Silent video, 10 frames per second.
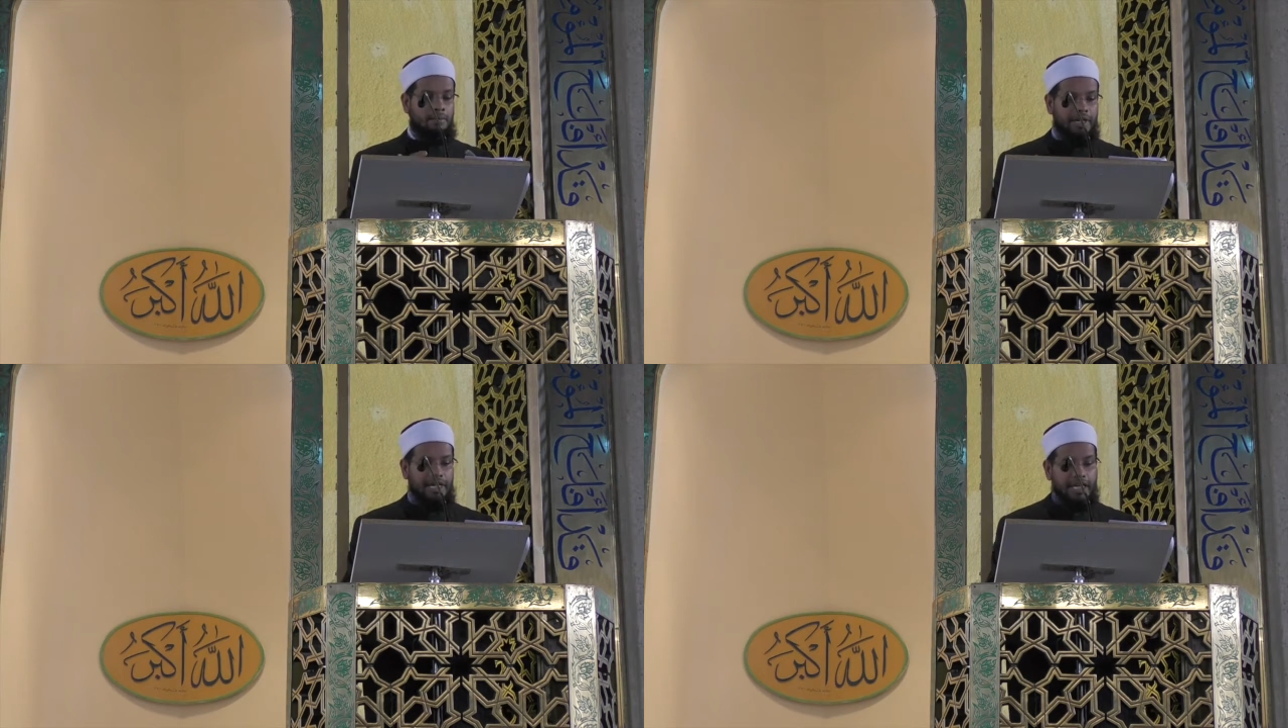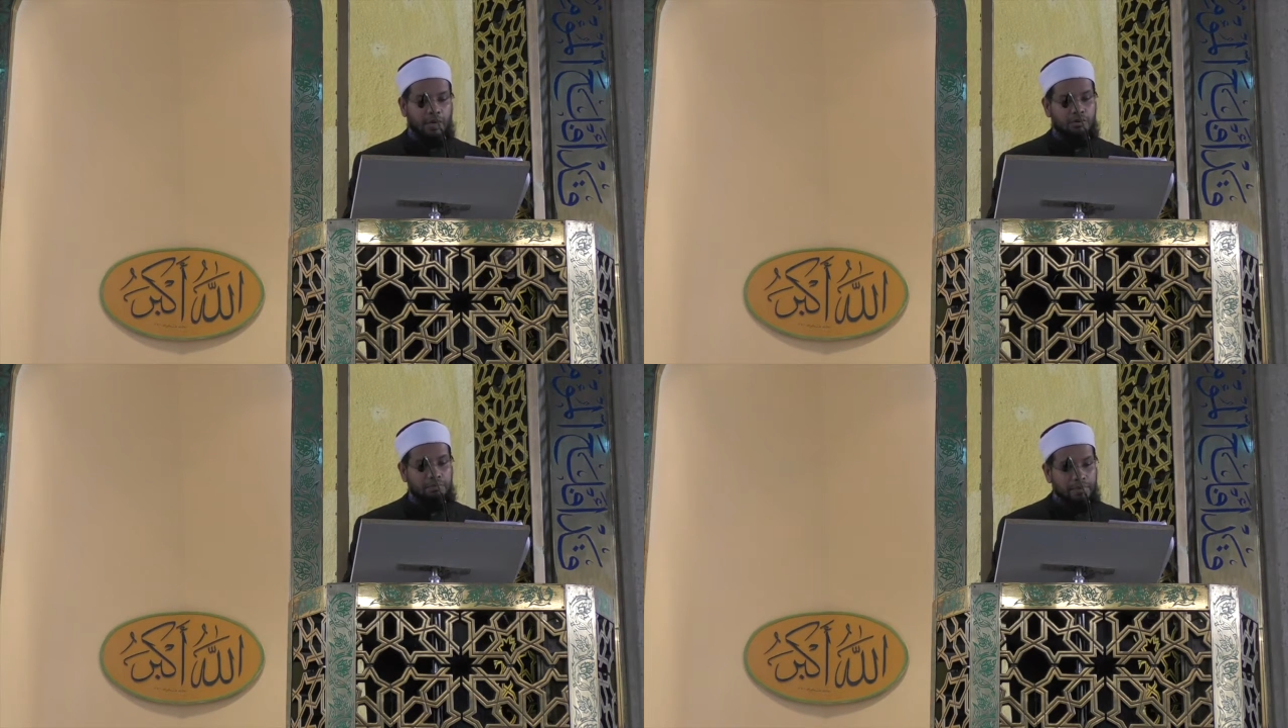Meaning
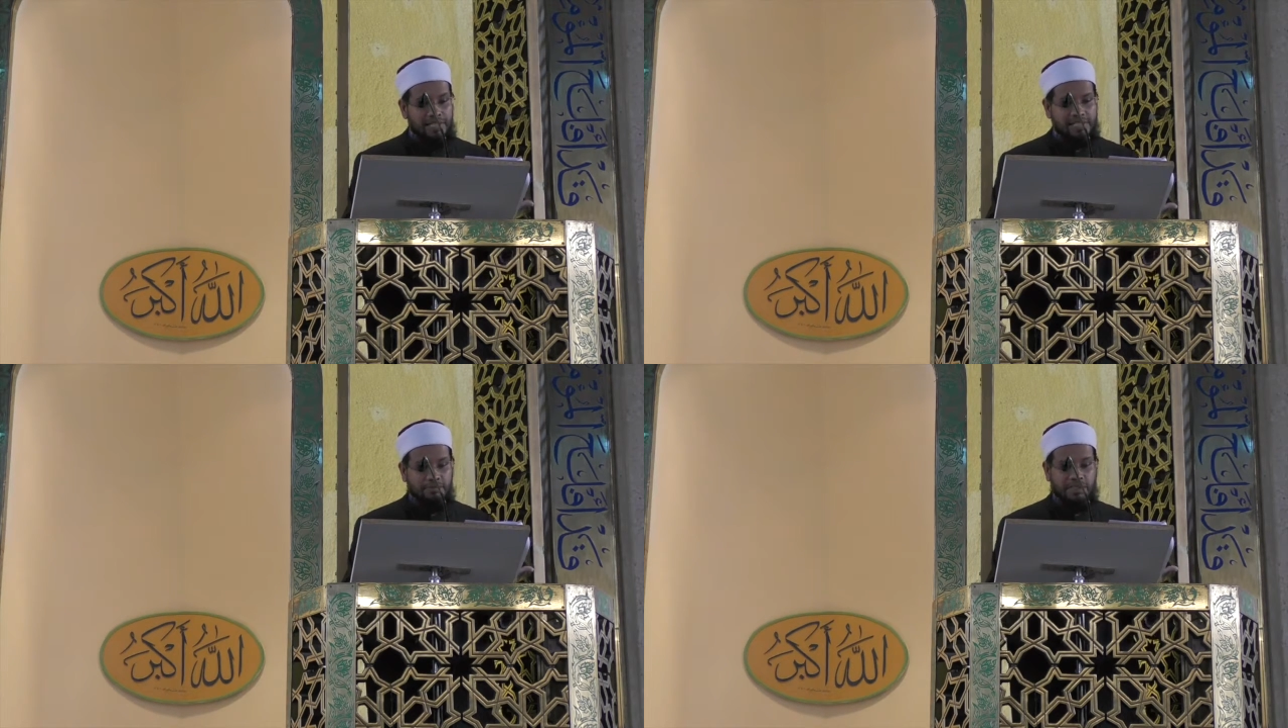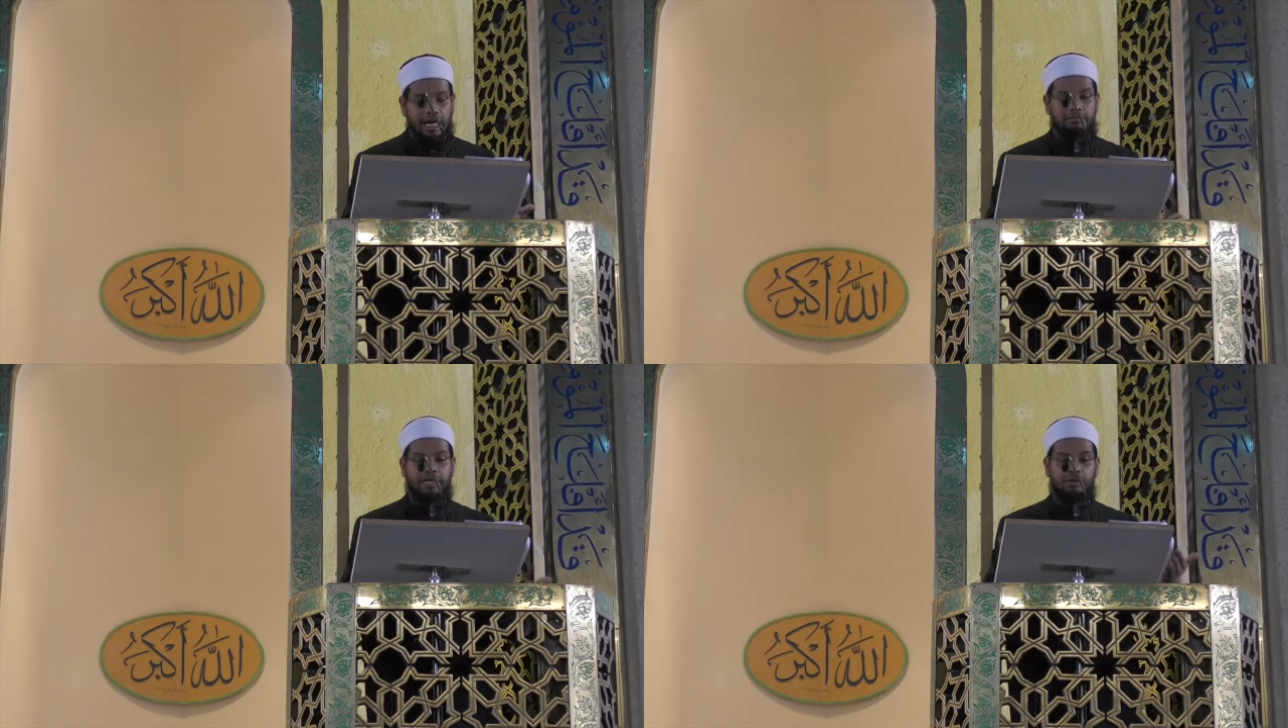he would miss
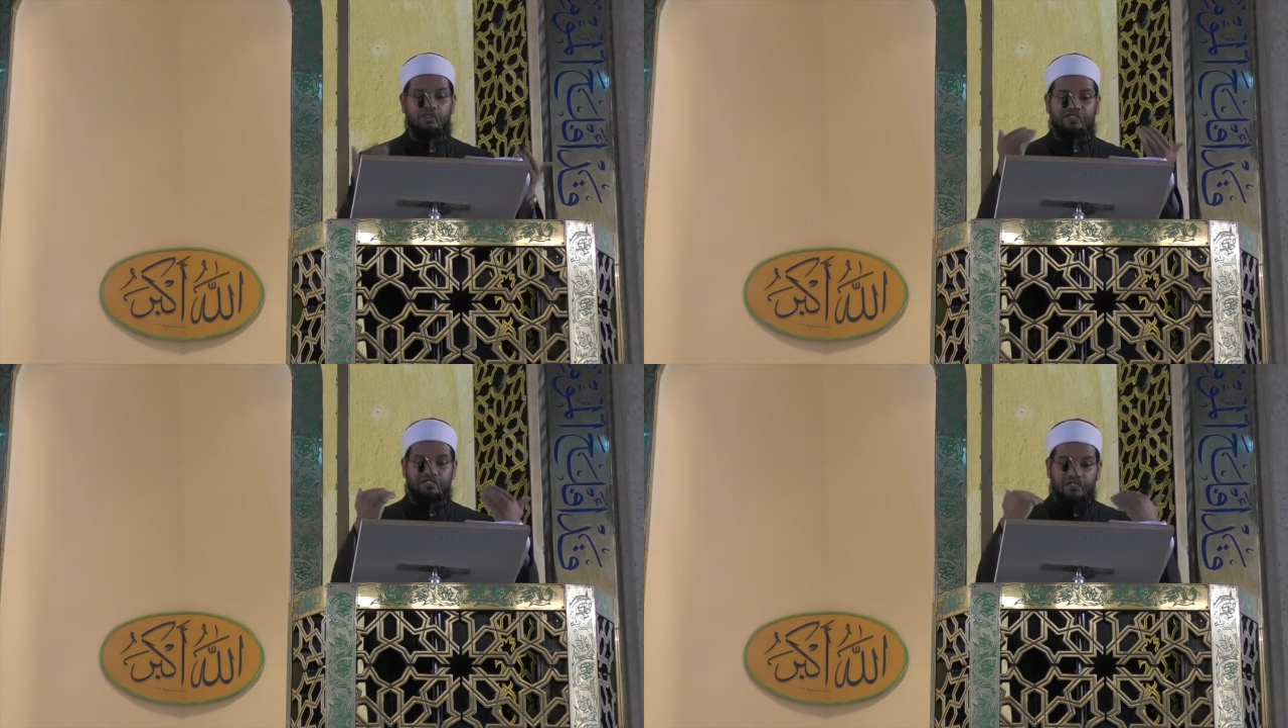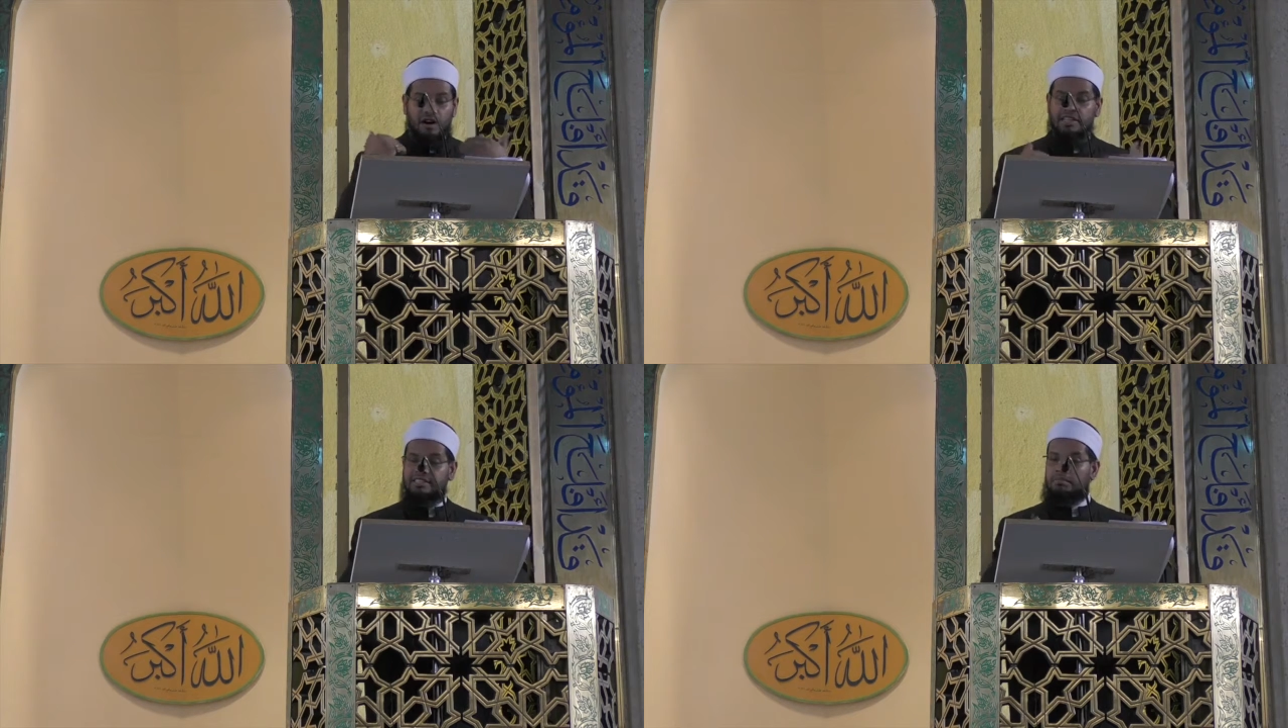sometimes, but he would
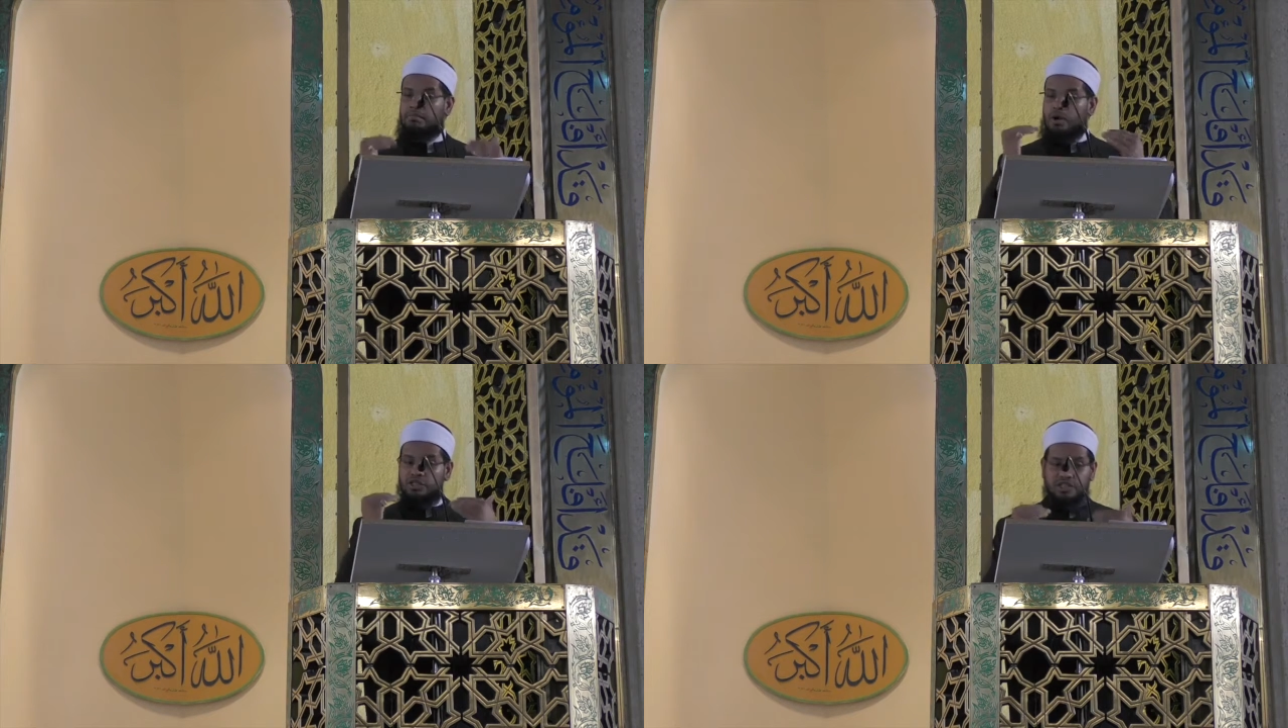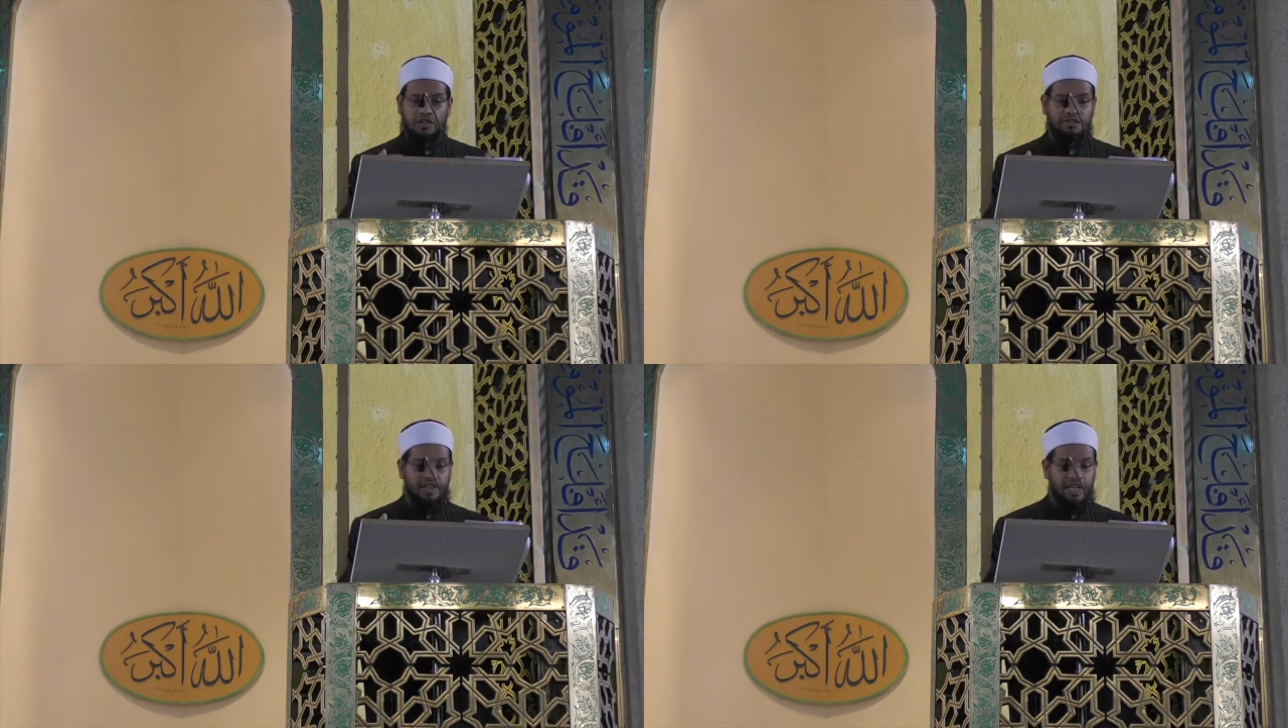fast most
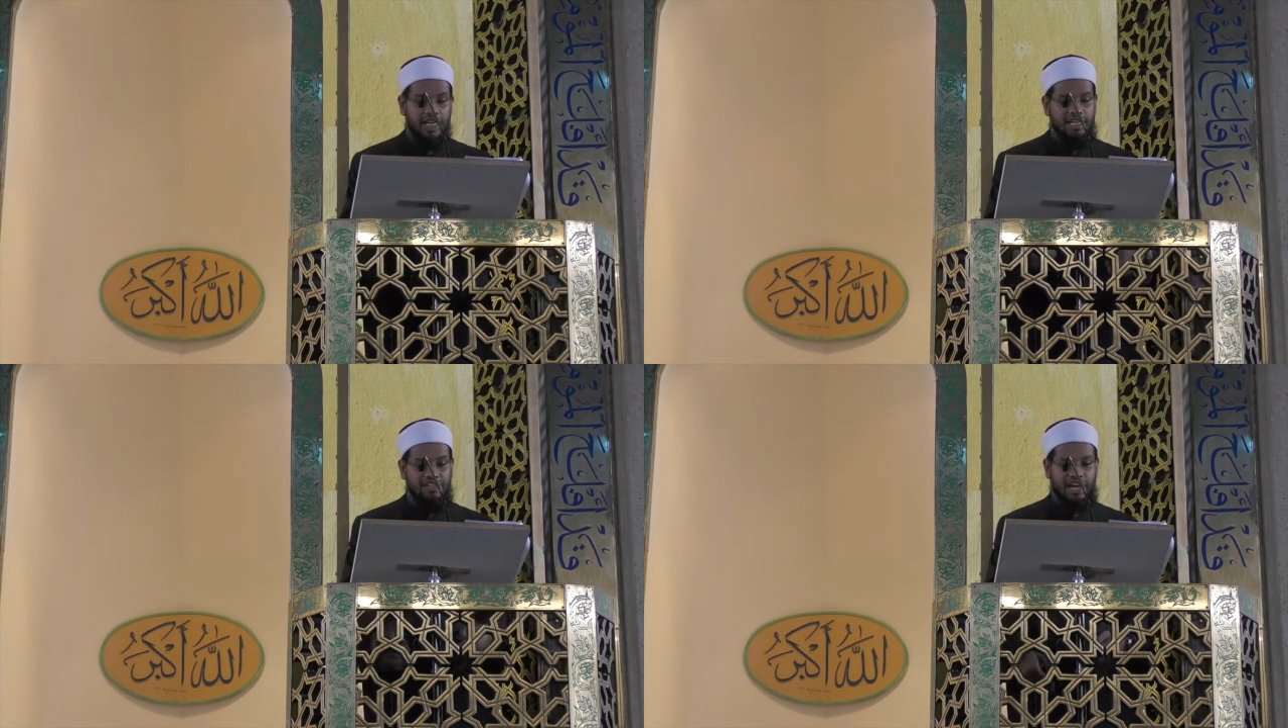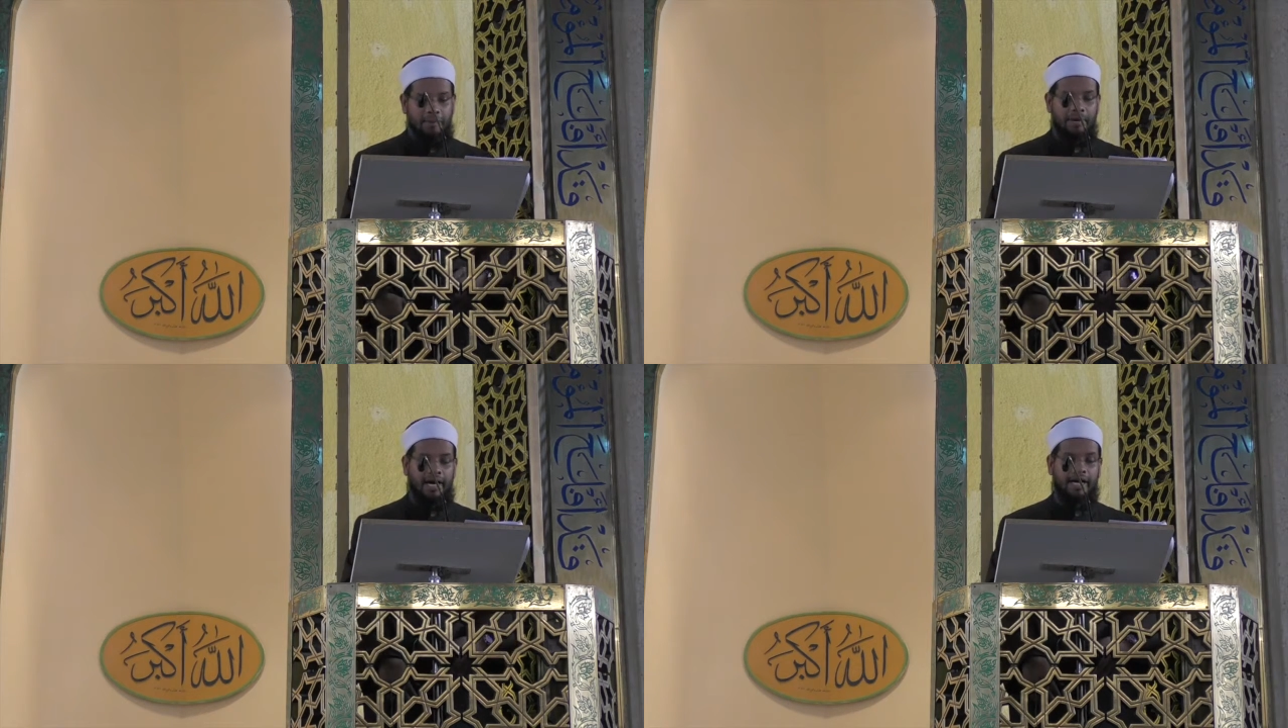of the
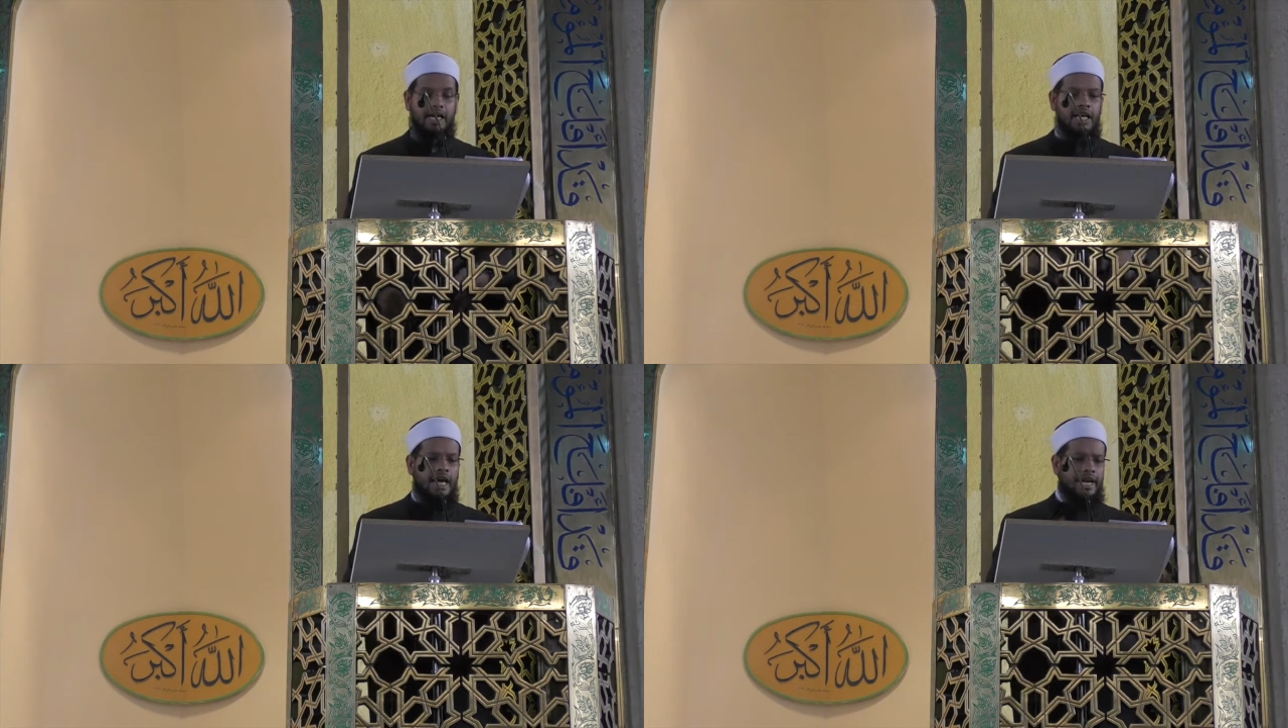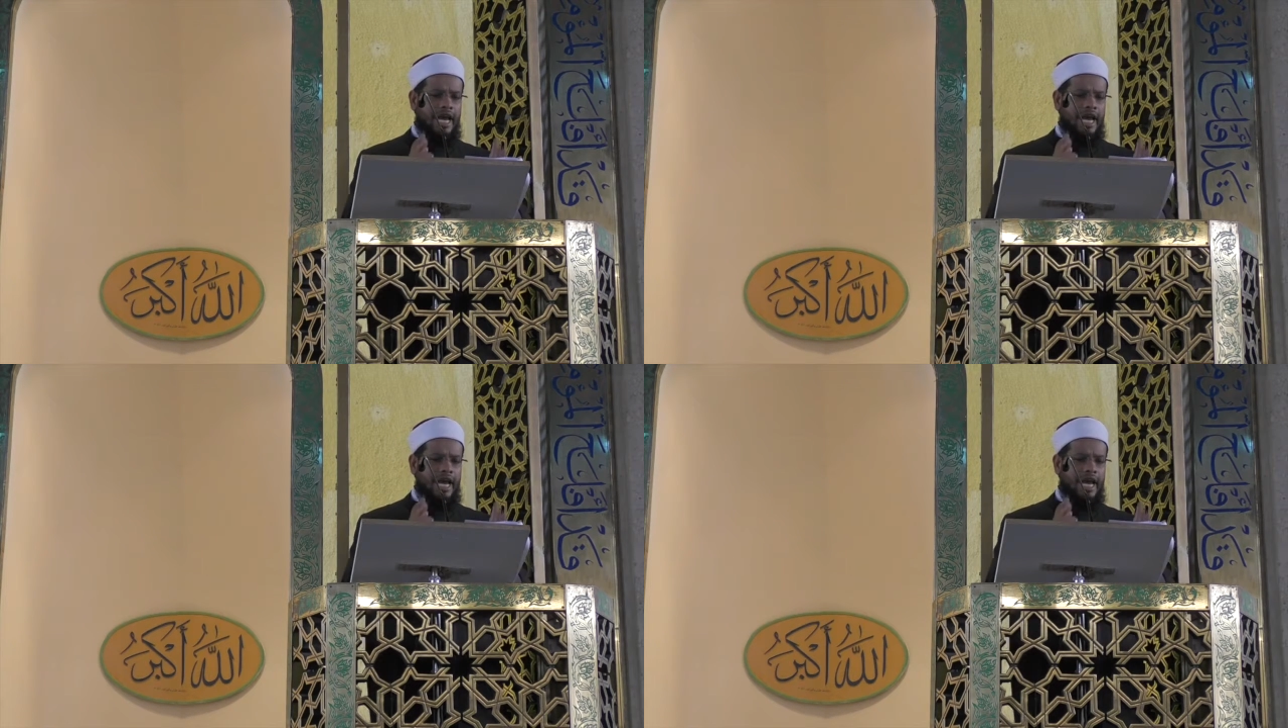Sha'ban.